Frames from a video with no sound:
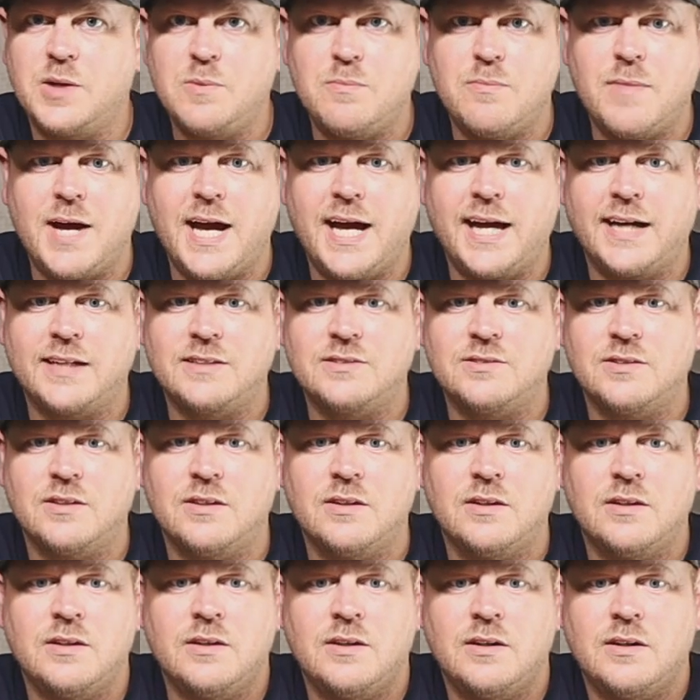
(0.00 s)
Type Mags.
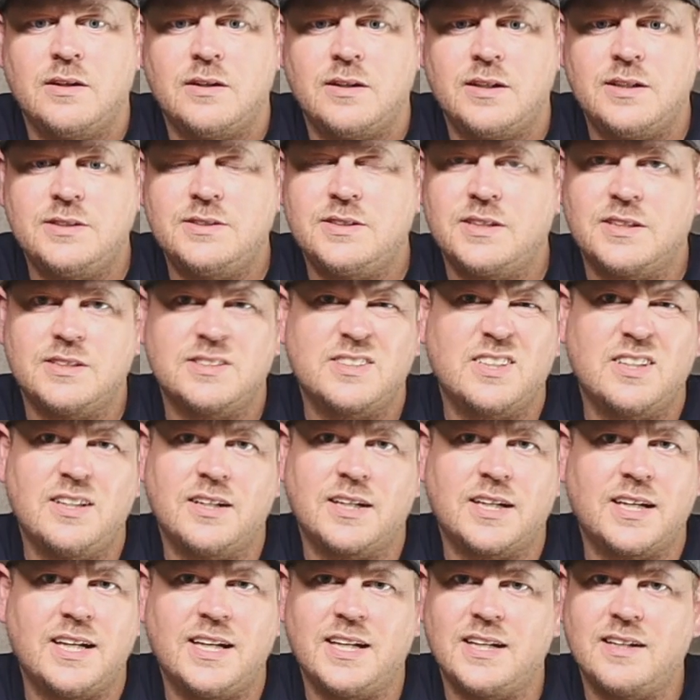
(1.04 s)
These things
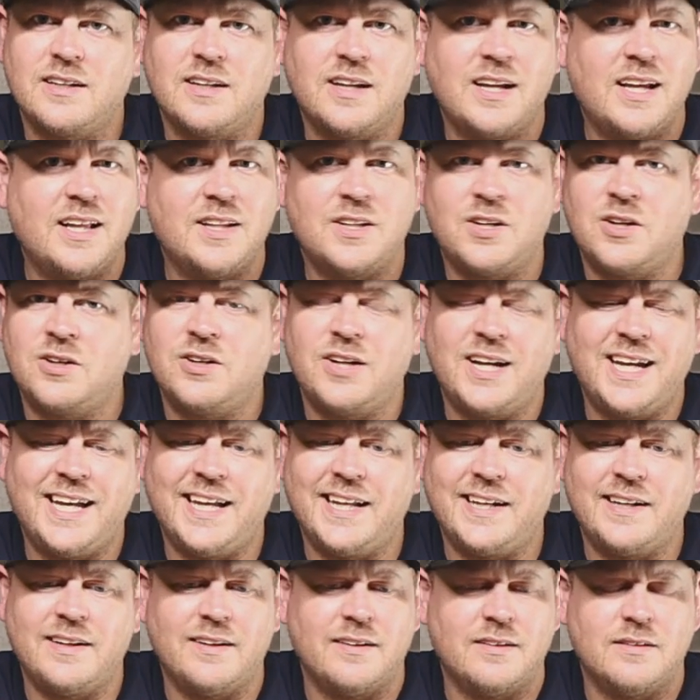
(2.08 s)
click in and they're
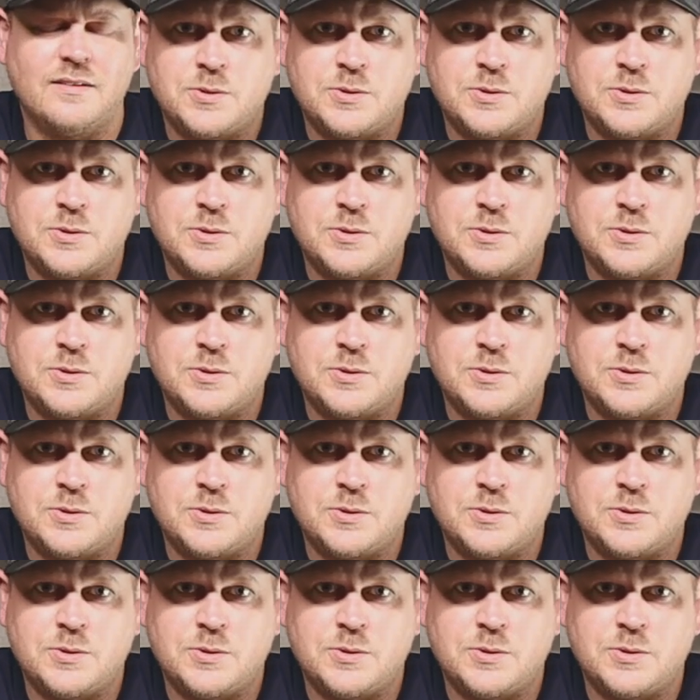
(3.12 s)
in.